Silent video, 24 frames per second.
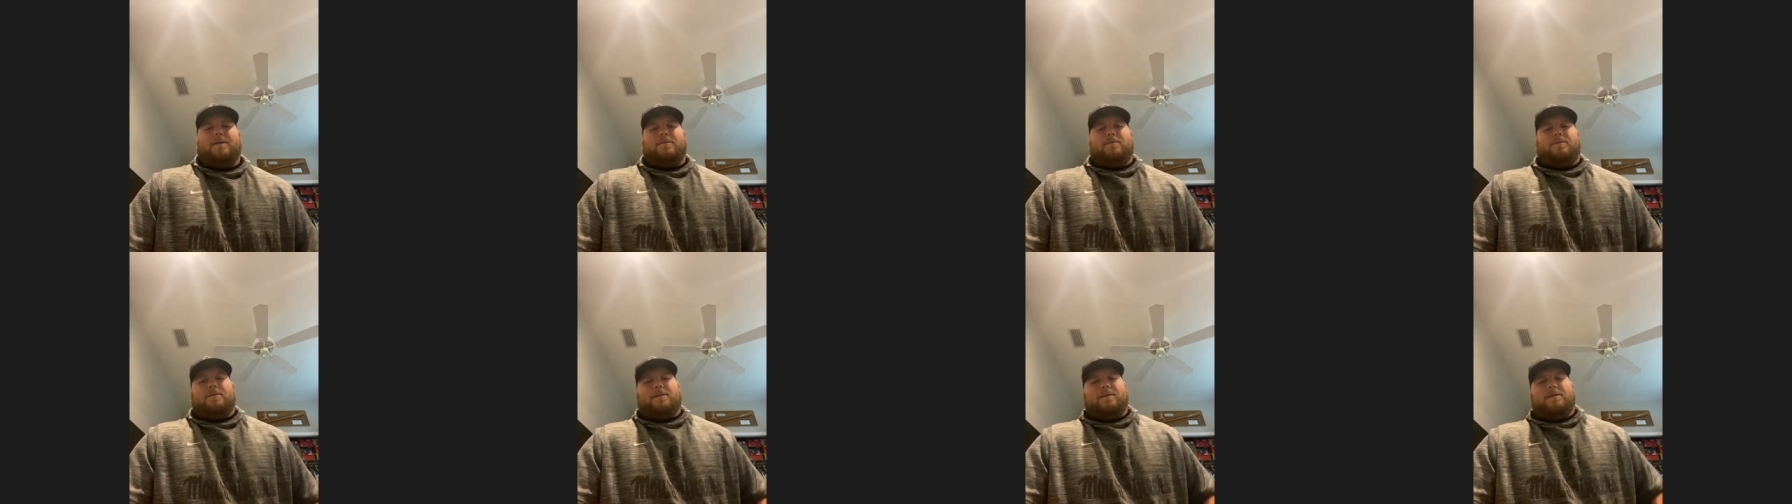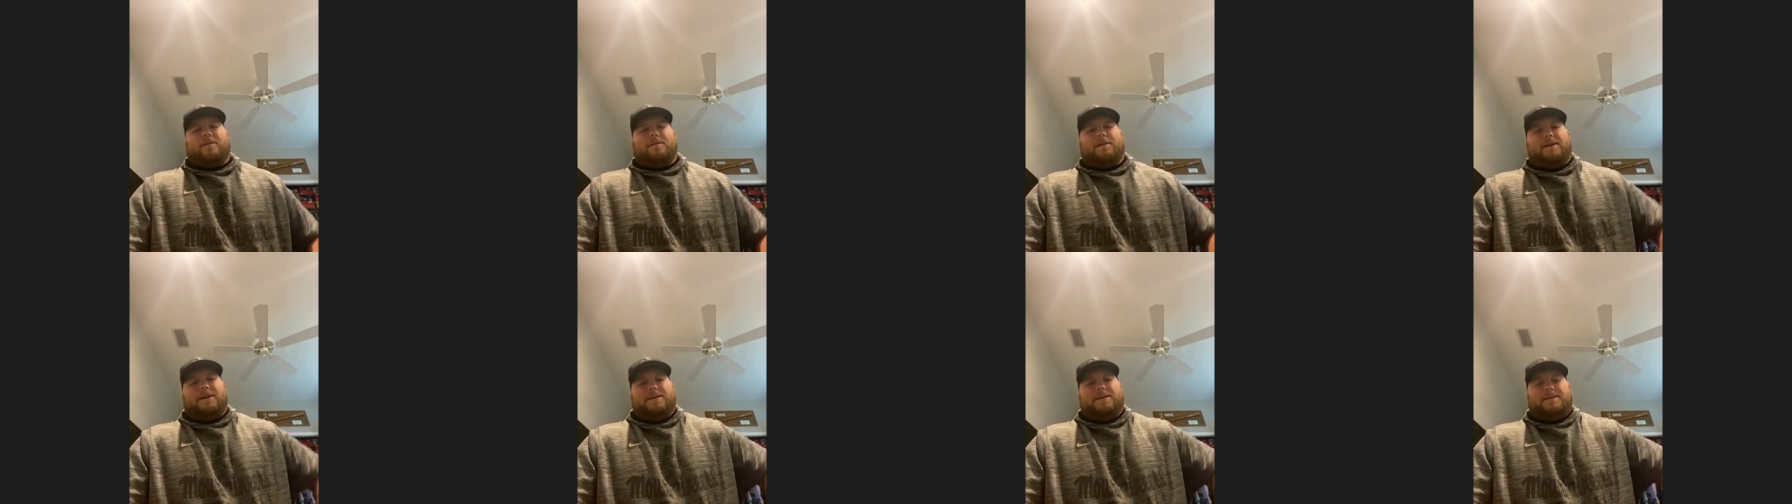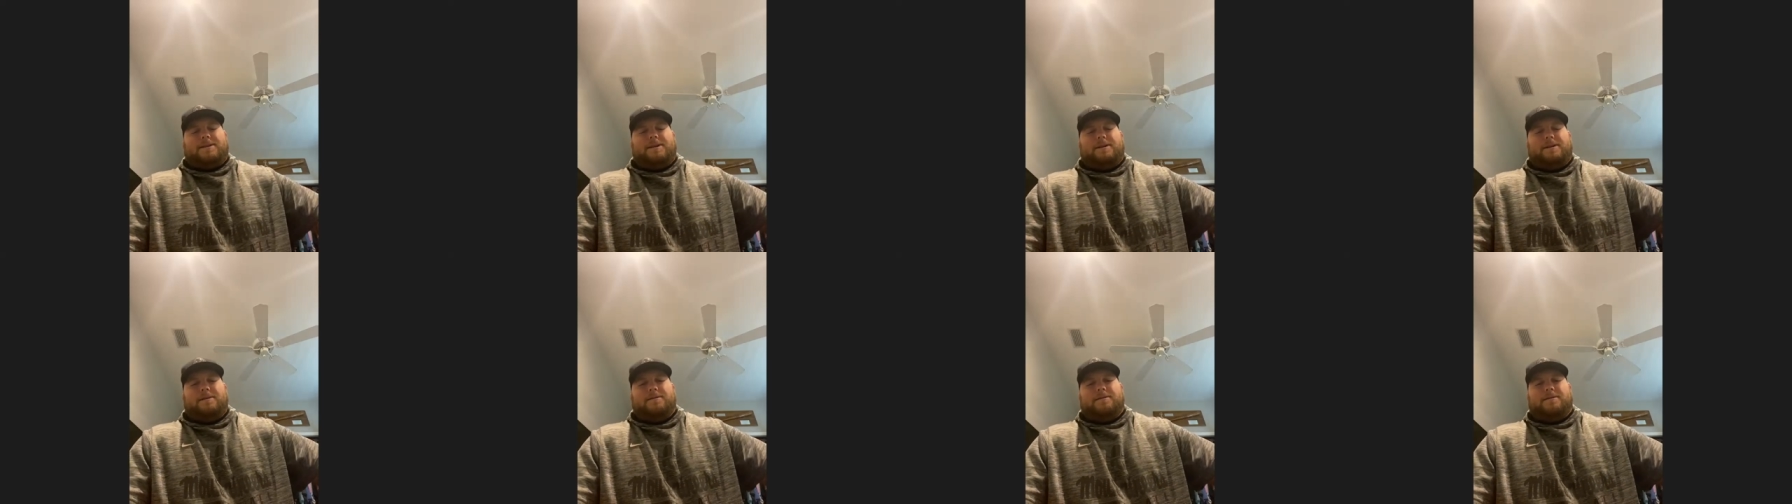one of their
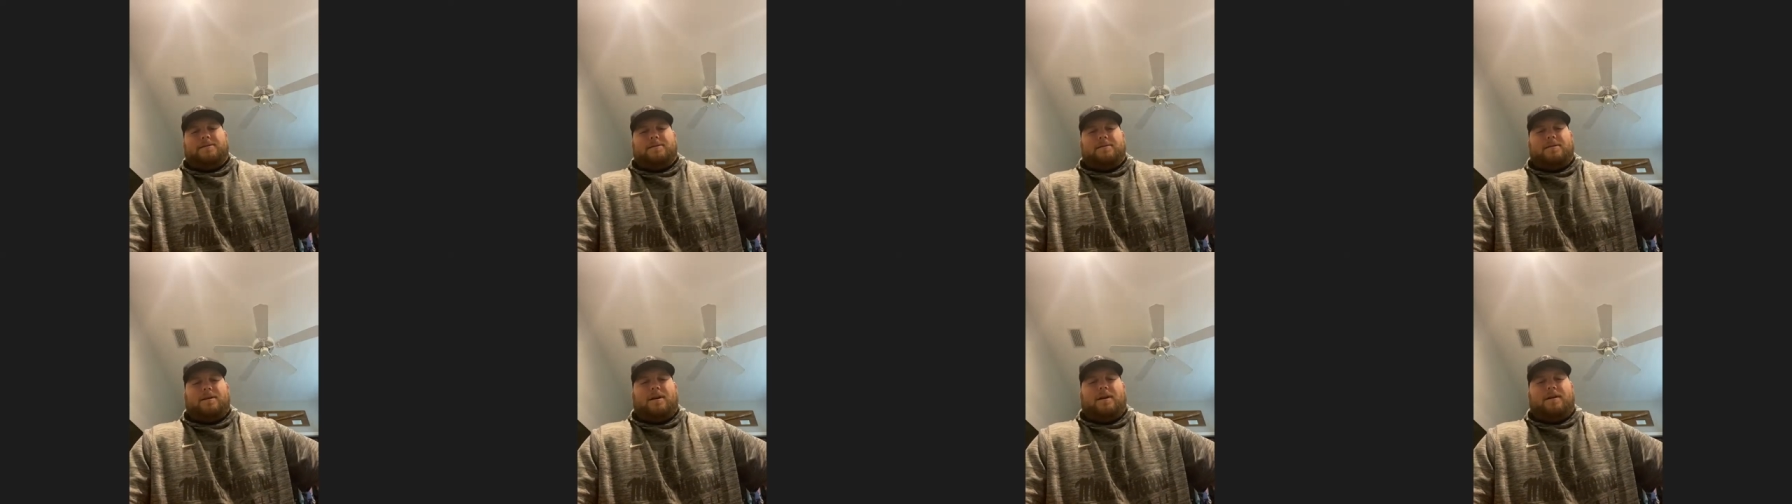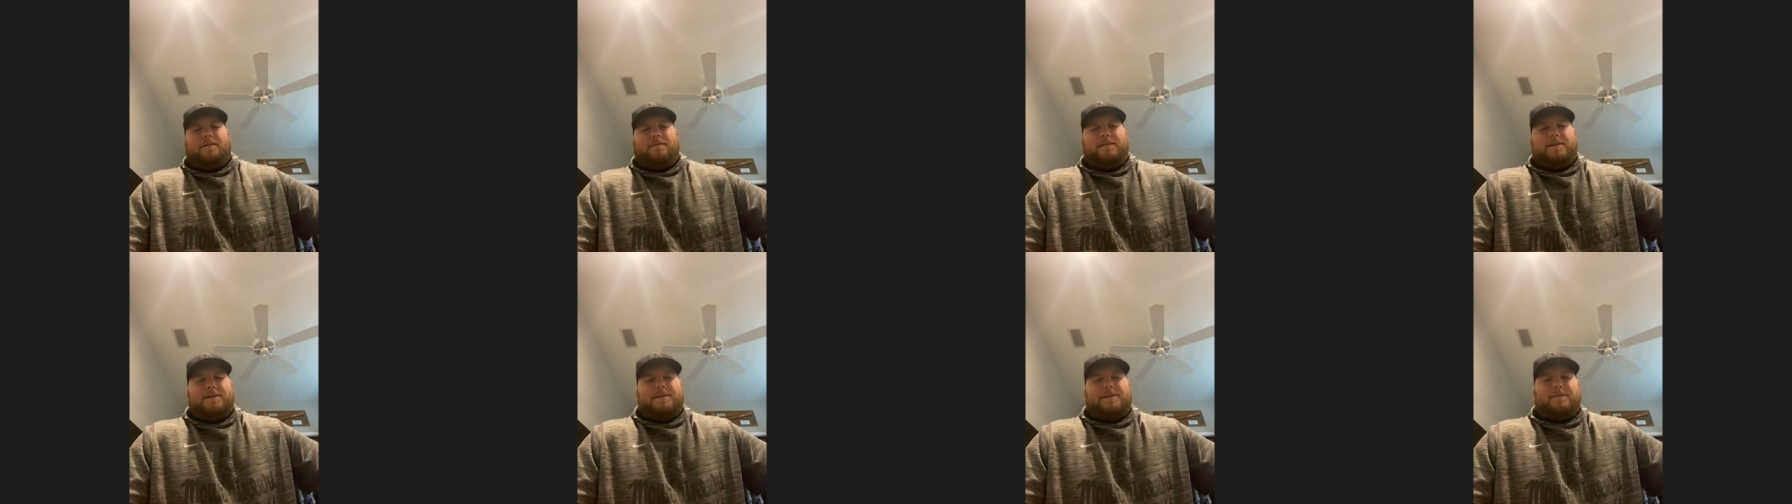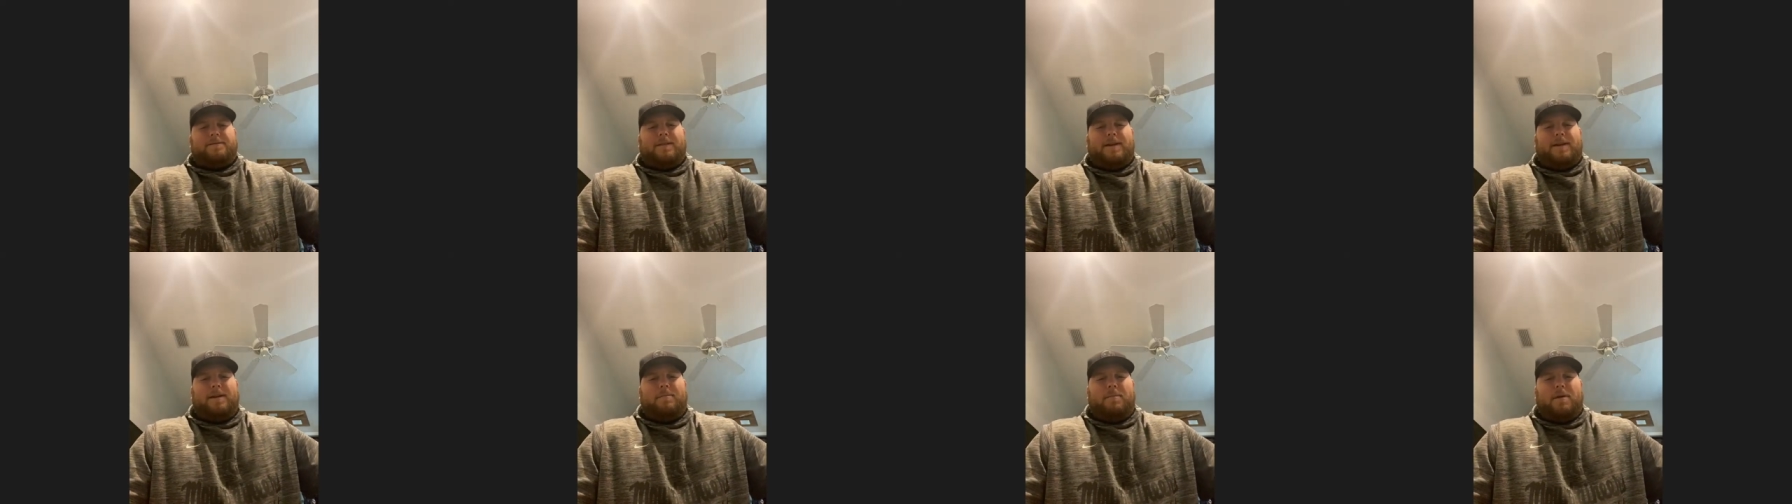interior
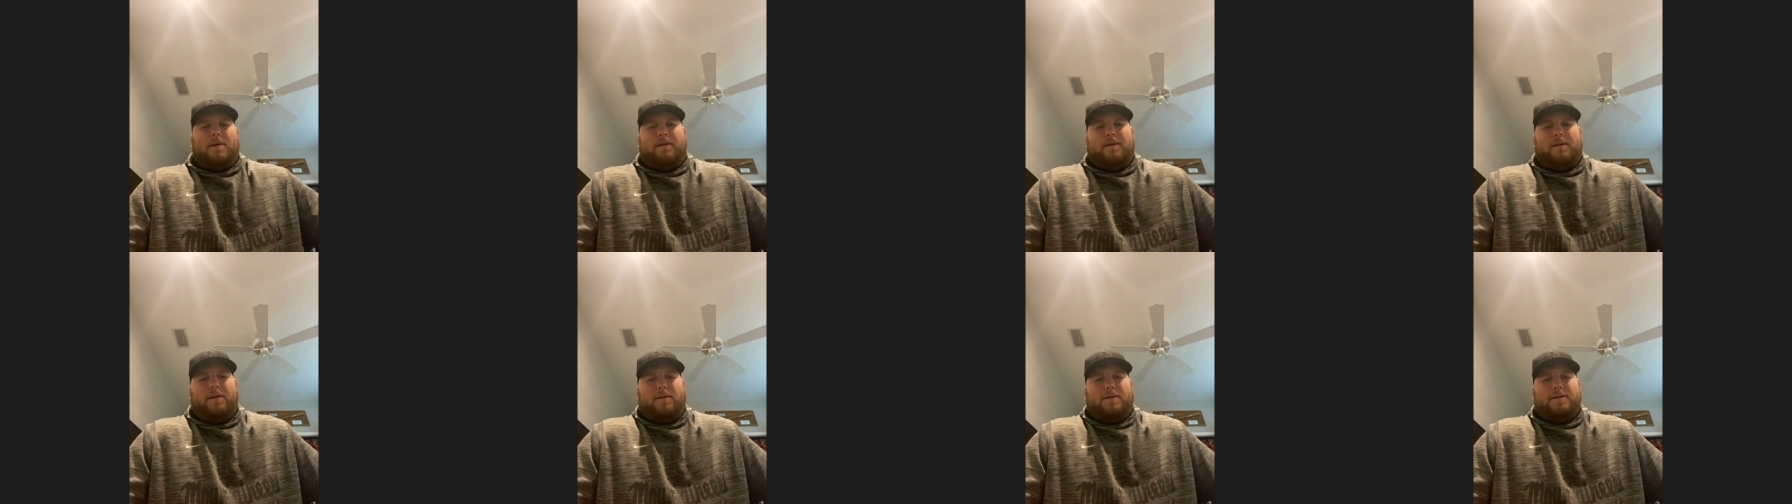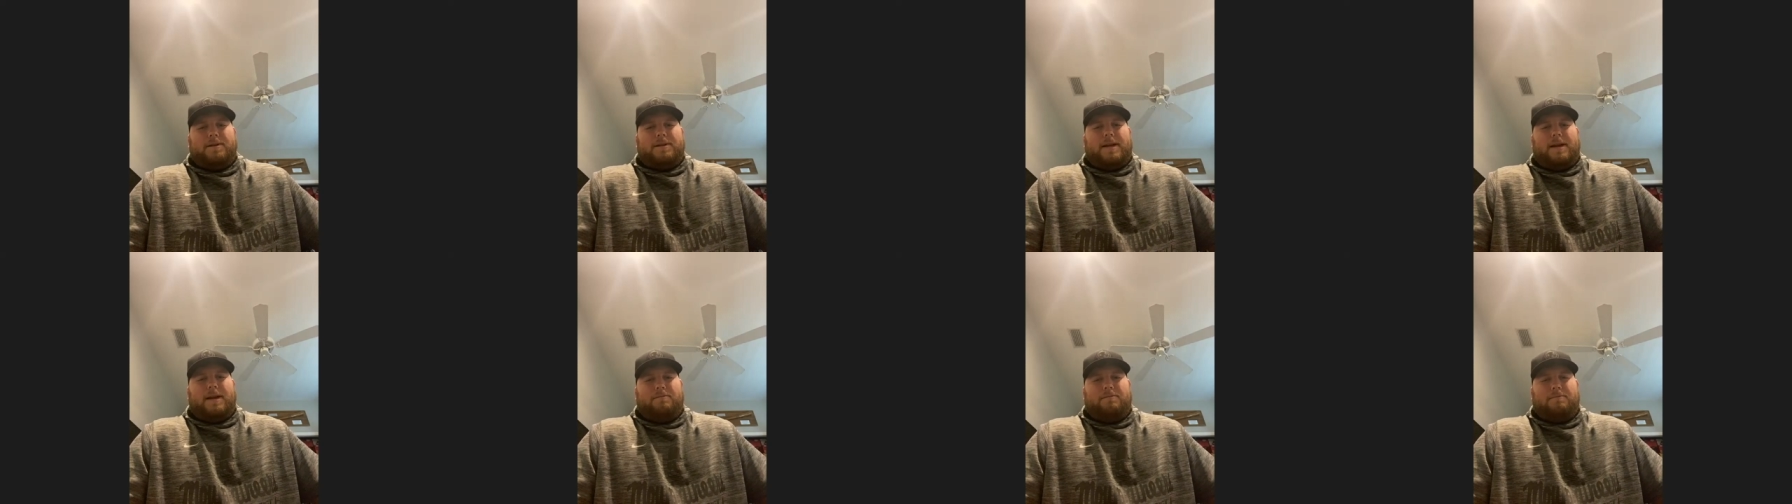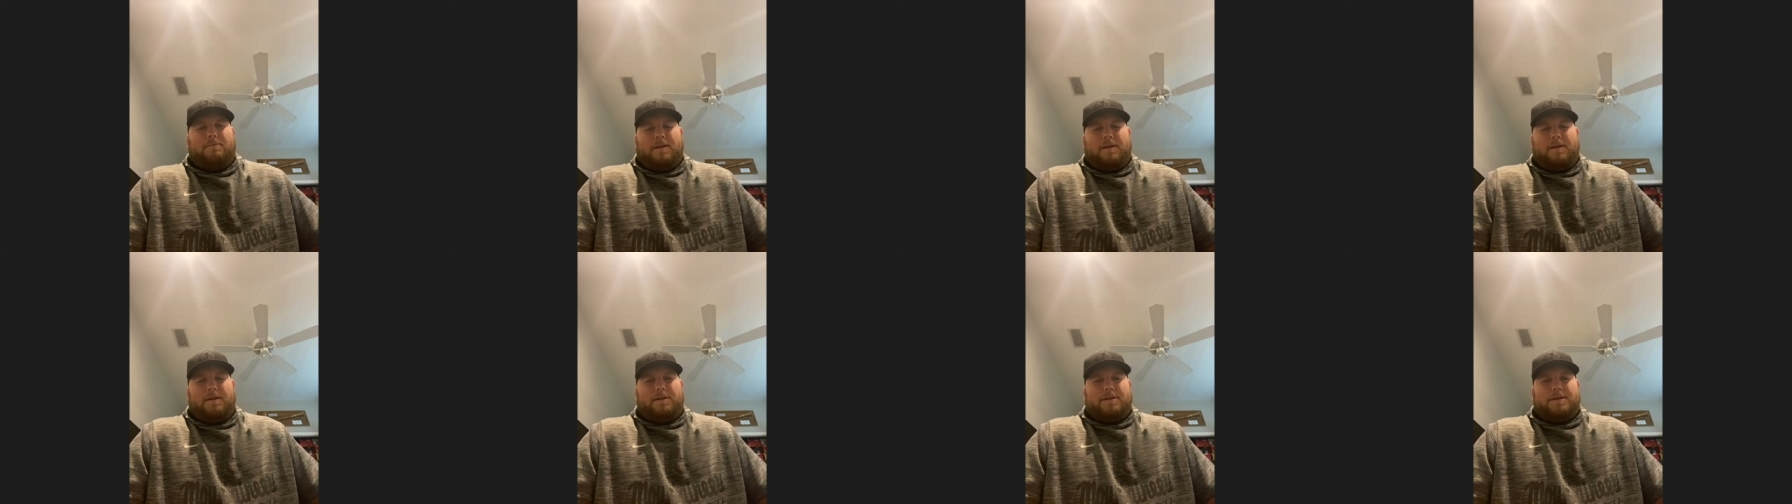offensive linemen, I noticed, had a
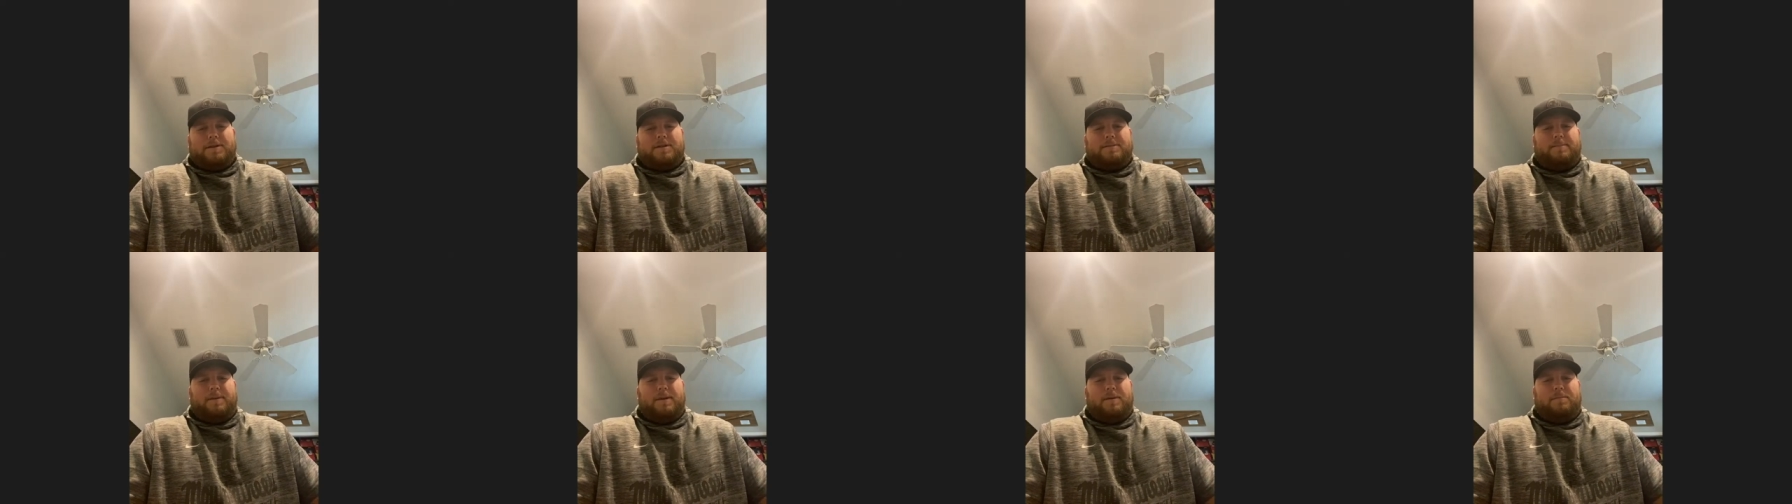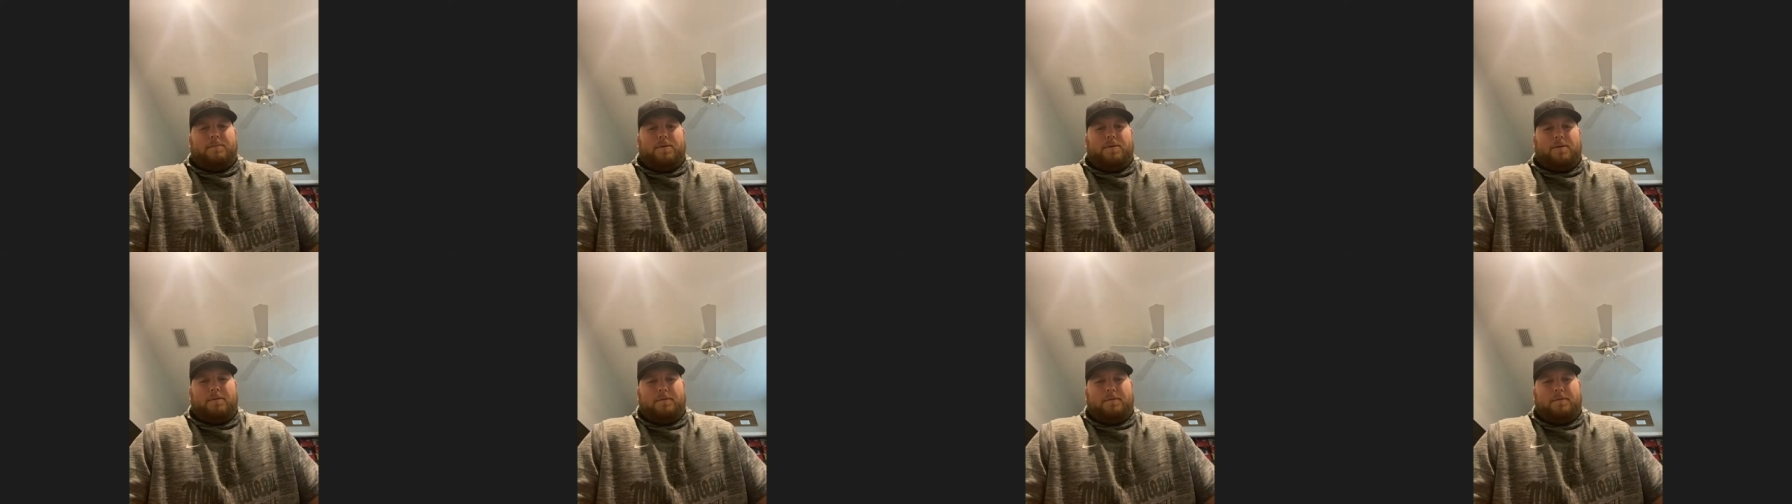really good spin move.